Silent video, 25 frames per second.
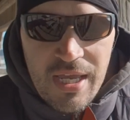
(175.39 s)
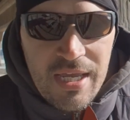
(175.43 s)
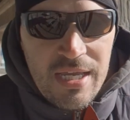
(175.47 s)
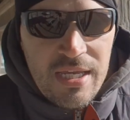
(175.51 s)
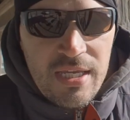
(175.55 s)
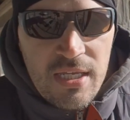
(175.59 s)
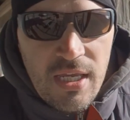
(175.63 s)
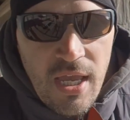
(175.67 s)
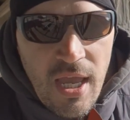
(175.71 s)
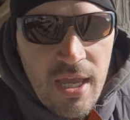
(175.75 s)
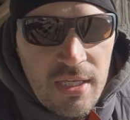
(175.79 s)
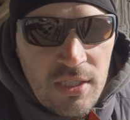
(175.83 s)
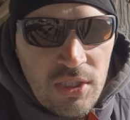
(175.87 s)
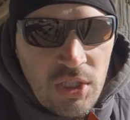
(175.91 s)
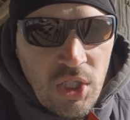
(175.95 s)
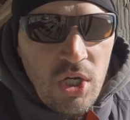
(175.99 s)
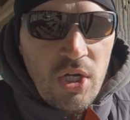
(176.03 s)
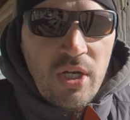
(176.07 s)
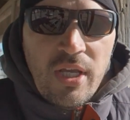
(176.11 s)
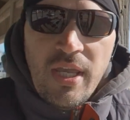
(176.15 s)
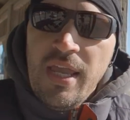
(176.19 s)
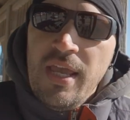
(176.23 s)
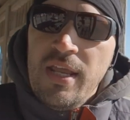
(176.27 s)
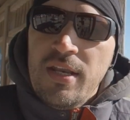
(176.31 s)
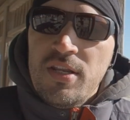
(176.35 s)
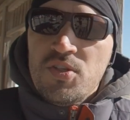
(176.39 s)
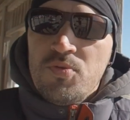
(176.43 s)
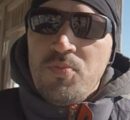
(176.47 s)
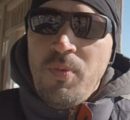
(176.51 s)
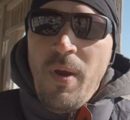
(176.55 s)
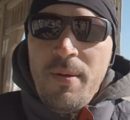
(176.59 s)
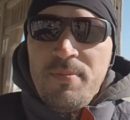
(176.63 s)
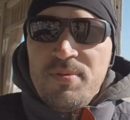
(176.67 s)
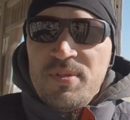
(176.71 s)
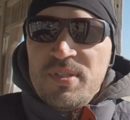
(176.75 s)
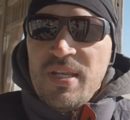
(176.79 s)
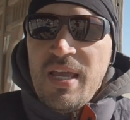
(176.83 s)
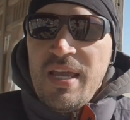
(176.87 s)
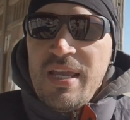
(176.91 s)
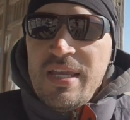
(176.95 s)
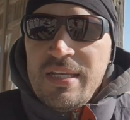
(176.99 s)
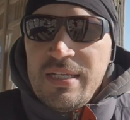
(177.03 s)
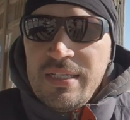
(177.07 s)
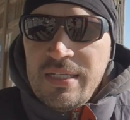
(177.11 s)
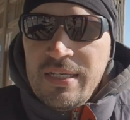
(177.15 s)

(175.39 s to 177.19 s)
a look, and his website.